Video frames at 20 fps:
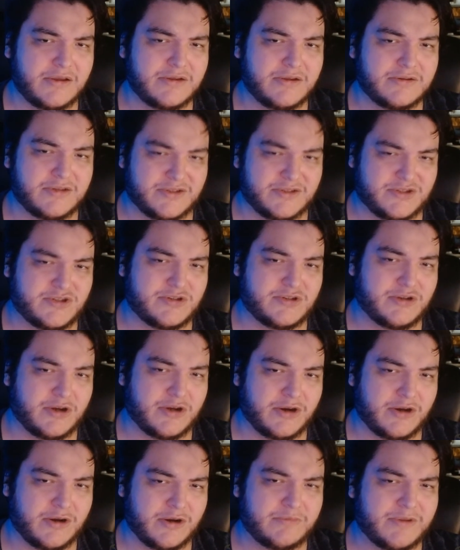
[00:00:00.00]

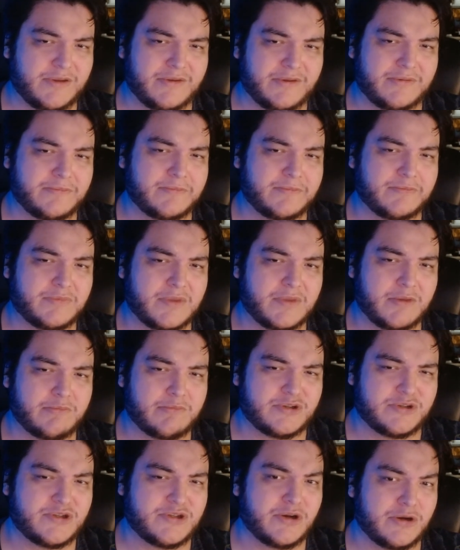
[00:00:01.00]
disturbed and
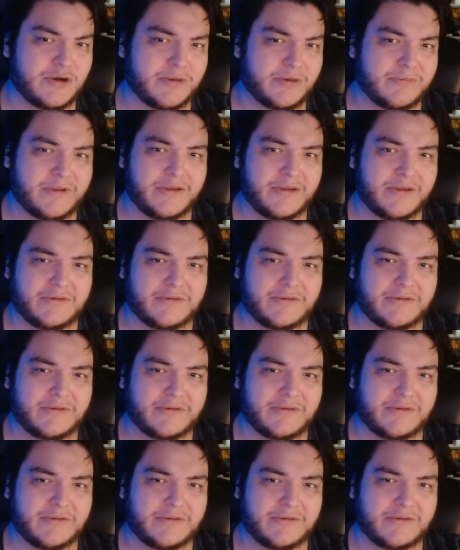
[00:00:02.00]
perturbed.